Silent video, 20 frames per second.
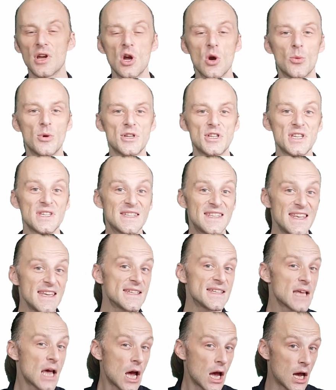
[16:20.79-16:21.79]
which is
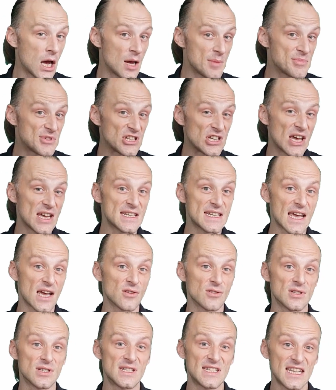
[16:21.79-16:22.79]
this upside
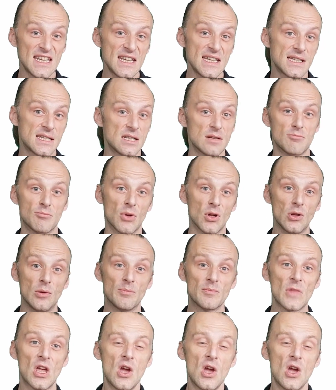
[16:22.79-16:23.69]
down T symbol.